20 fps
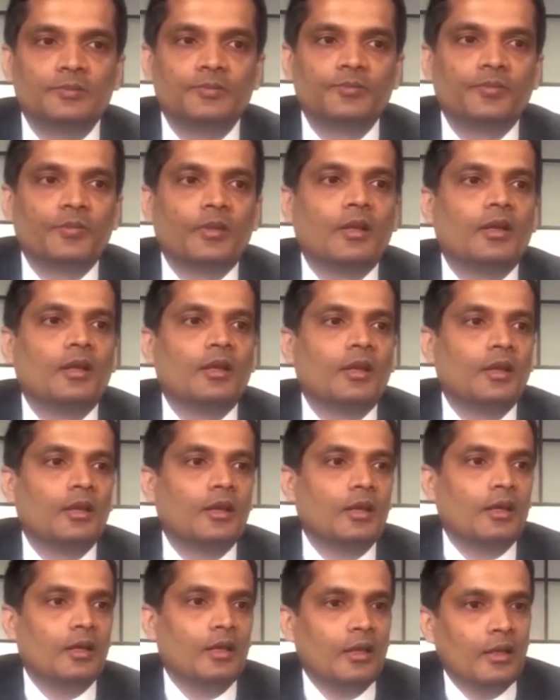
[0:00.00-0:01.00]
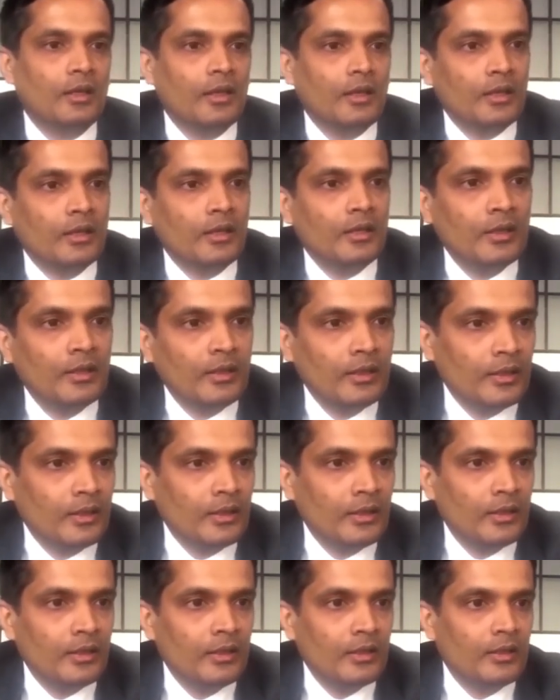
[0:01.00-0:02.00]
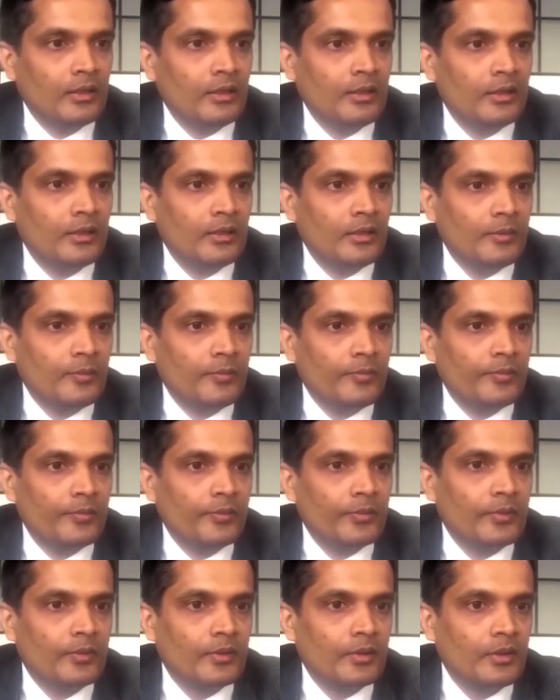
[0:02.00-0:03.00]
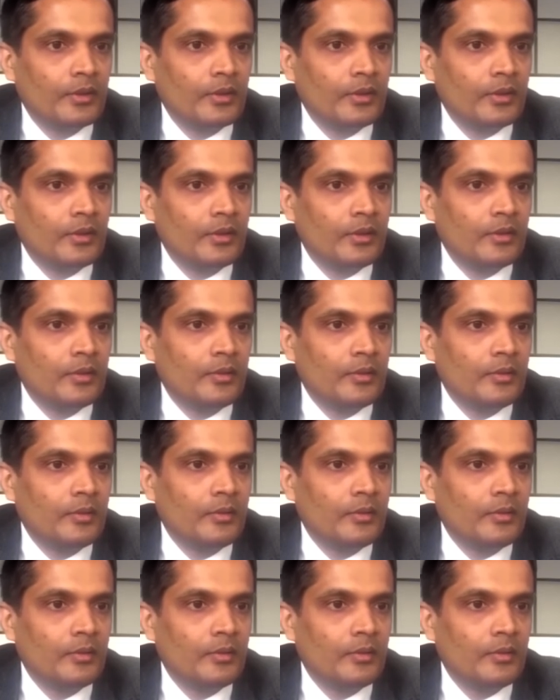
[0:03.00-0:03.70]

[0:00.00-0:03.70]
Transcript: nerve root blocks, transforaminal nerve root blocks, or uh,